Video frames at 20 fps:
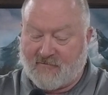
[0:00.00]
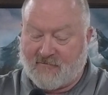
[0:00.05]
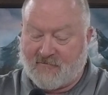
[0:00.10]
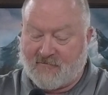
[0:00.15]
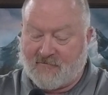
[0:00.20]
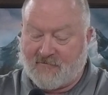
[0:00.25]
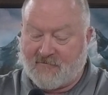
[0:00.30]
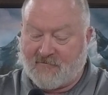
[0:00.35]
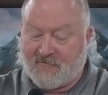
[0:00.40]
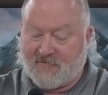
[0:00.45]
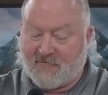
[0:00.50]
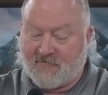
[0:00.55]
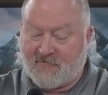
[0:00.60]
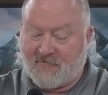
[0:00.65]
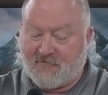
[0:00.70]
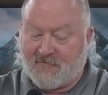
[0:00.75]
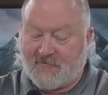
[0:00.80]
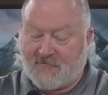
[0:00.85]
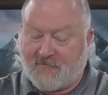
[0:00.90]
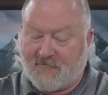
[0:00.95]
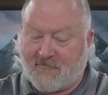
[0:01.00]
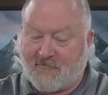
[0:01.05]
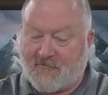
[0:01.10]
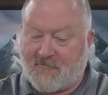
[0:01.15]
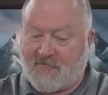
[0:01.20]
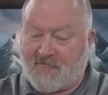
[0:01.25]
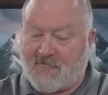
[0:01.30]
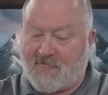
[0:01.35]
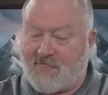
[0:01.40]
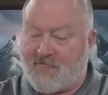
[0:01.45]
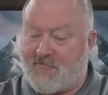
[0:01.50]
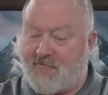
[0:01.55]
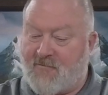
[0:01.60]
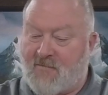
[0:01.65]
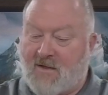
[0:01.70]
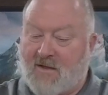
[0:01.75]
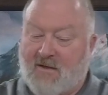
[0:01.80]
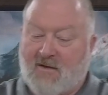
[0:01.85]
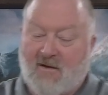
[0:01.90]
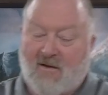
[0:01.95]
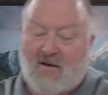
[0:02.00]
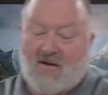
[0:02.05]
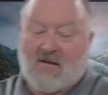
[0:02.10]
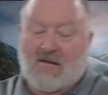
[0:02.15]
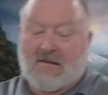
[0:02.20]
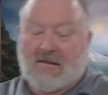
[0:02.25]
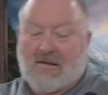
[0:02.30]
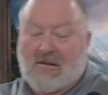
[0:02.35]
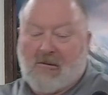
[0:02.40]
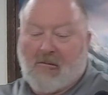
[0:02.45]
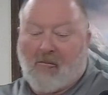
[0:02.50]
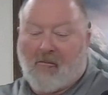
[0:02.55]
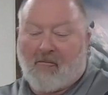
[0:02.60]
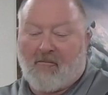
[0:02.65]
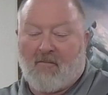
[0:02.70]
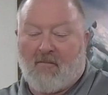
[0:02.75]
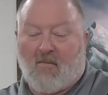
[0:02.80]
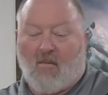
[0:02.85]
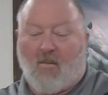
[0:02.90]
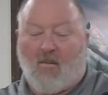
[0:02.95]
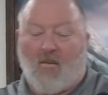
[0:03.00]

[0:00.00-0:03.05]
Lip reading: Nobody speaks.